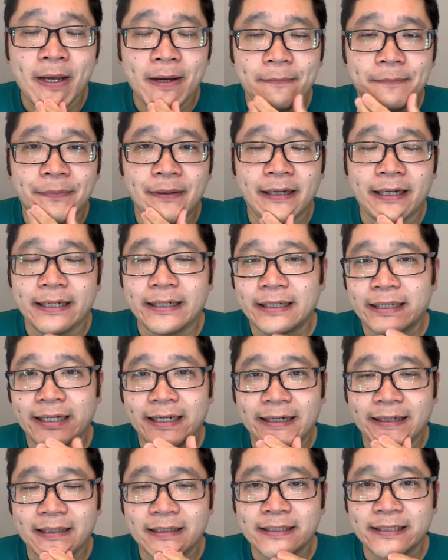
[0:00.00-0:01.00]

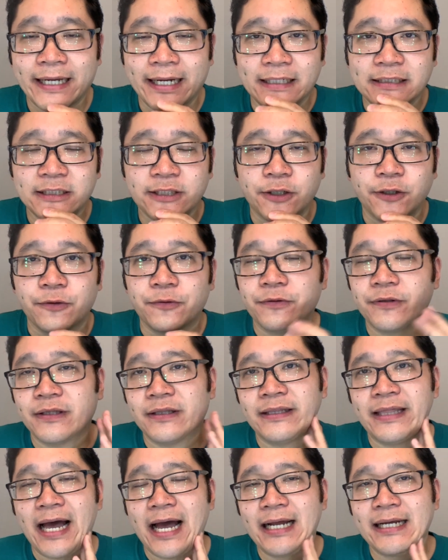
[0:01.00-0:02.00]
But yeah, so
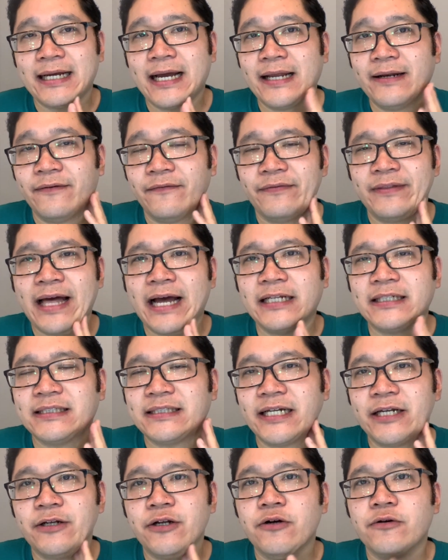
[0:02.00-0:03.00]
that
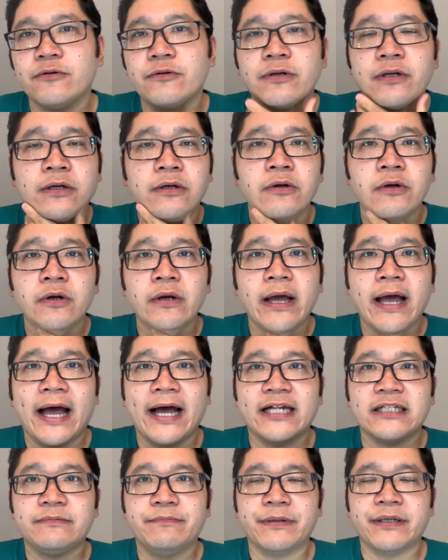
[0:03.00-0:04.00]
scent note
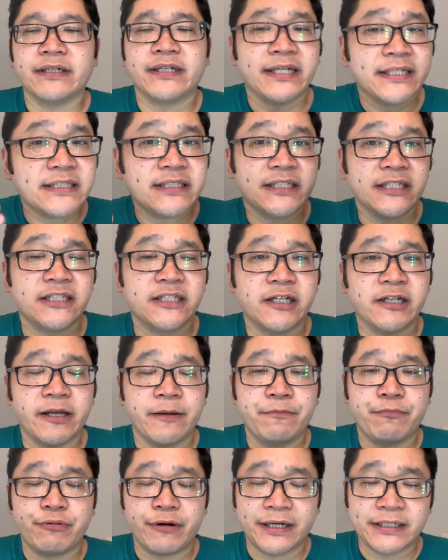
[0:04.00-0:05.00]
has been consistently
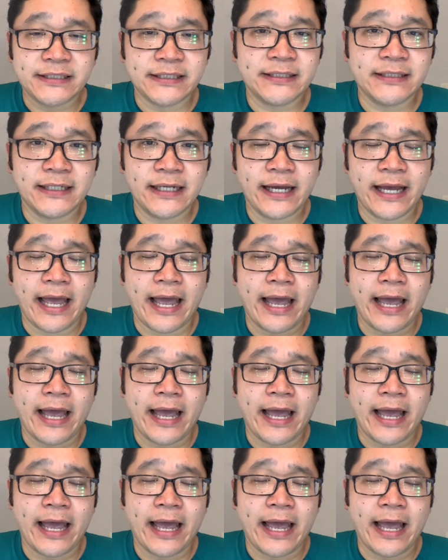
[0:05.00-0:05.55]
present,